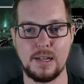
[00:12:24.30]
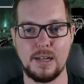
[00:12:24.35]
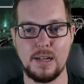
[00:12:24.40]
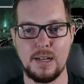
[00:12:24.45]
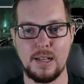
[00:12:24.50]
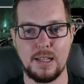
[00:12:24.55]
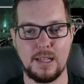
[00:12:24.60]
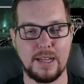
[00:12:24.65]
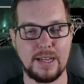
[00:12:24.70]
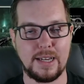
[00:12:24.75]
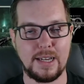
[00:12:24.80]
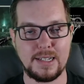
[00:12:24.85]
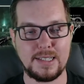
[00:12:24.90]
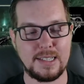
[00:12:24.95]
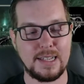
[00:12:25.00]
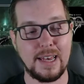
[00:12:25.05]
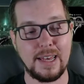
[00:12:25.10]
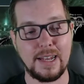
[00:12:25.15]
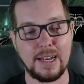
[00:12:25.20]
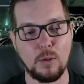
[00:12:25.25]
Like I
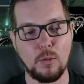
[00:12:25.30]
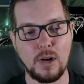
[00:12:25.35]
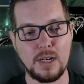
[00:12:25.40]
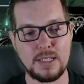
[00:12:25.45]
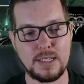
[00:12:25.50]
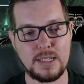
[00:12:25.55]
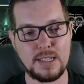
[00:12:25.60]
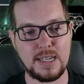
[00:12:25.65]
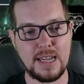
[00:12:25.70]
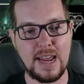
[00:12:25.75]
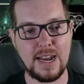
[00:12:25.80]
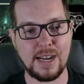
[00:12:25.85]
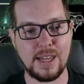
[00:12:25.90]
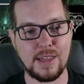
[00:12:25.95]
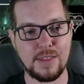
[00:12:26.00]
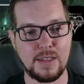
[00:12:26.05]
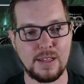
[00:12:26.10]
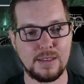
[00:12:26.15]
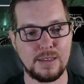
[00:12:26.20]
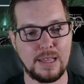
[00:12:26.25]
said, it wasn't
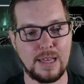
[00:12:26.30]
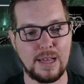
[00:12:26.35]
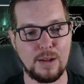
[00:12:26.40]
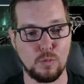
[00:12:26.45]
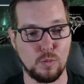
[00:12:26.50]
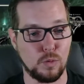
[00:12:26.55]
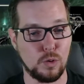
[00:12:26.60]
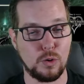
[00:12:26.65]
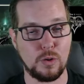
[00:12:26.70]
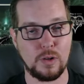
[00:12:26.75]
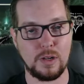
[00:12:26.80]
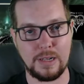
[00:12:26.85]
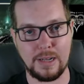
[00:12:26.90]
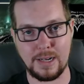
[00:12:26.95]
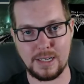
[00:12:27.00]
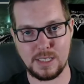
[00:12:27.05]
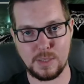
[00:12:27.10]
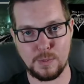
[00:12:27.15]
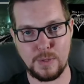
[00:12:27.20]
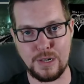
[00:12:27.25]
anything that ruined the
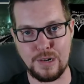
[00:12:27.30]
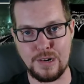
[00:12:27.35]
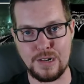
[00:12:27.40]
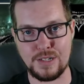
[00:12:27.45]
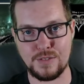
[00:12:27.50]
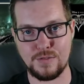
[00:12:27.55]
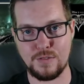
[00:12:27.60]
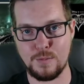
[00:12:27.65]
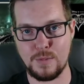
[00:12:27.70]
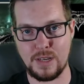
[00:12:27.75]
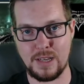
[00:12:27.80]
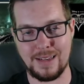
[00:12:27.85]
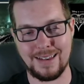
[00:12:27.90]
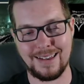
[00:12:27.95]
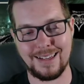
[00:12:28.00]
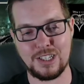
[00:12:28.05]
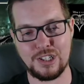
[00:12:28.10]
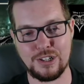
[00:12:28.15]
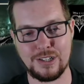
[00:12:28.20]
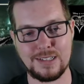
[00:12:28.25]
experience for me.
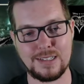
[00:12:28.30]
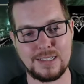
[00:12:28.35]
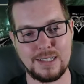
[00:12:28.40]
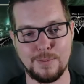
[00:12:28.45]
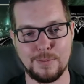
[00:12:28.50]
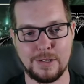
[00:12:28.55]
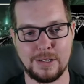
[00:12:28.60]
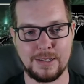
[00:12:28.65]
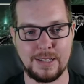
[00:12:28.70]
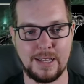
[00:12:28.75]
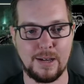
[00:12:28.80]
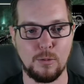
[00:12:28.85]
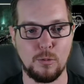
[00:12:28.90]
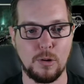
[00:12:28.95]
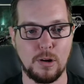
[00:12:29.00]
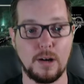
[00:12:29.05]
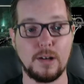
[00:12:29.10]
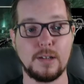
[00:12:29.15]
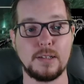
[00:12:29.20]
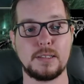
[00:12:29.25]
It's just something that
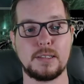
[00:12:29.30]
was.